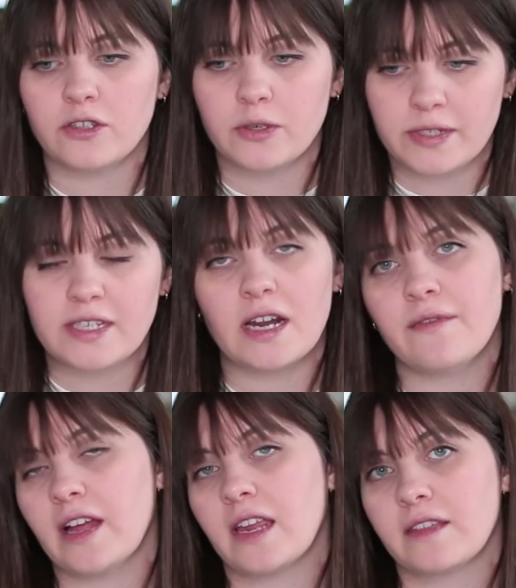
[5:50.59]
so instead
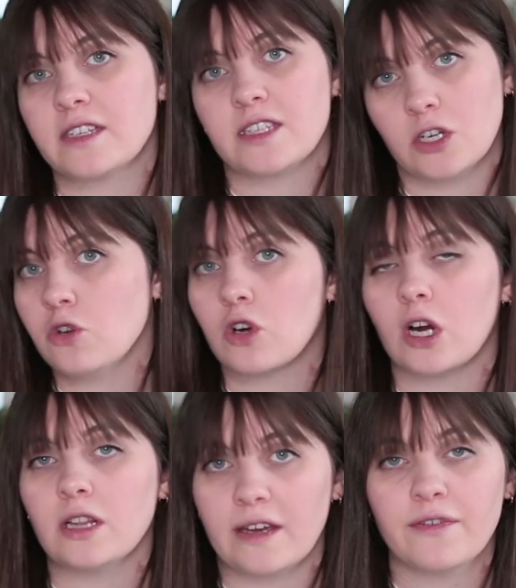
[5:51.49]
of letting this little
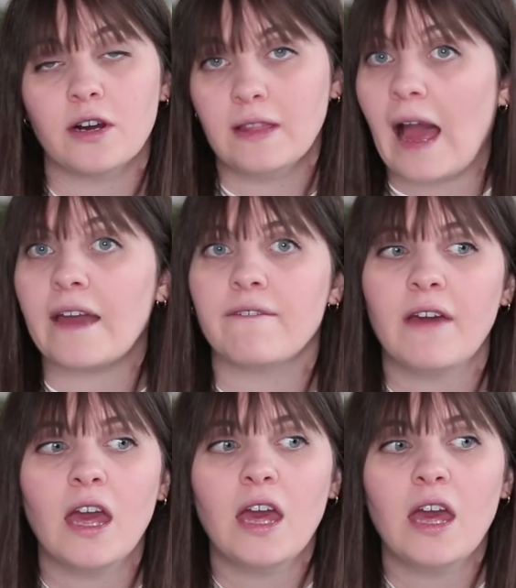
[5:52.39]
girl live her life,